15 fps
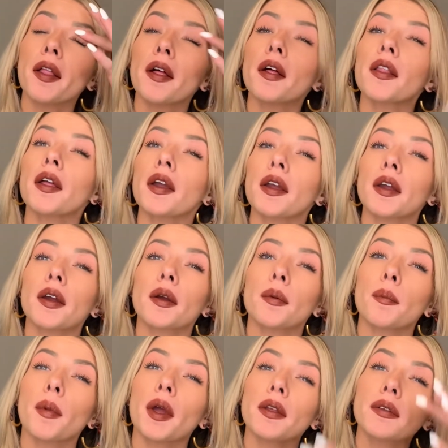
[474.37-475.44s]
like
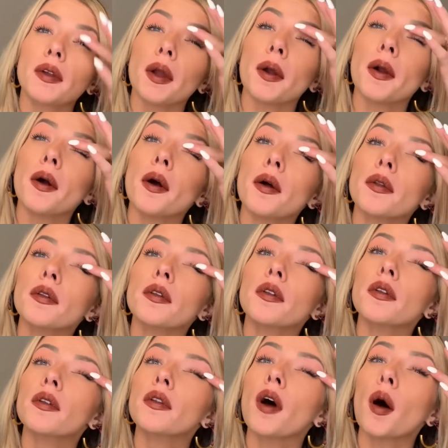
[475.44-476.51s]
mascara on
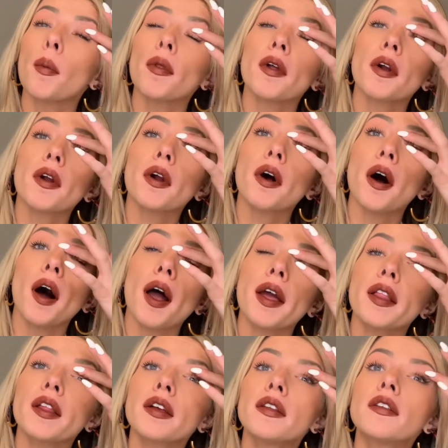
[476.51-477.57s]
top of their
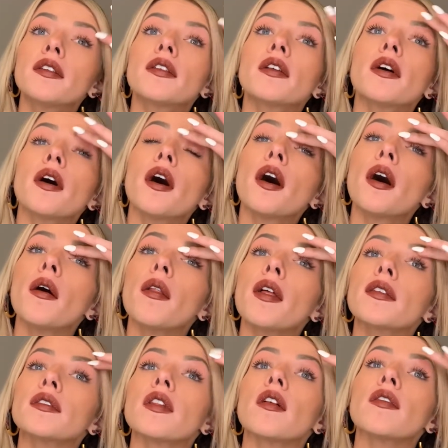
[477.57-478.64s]
eyelids? Oh,
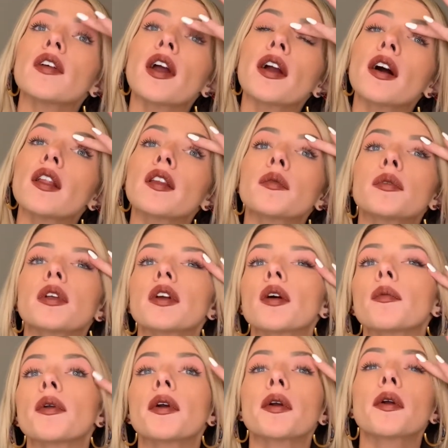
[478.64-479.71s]
that's lovely. I got lipstick up
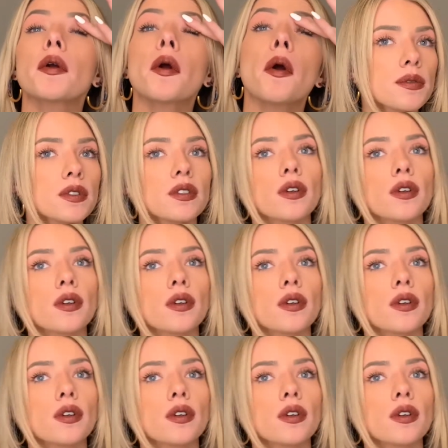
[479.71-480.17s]
there. There was a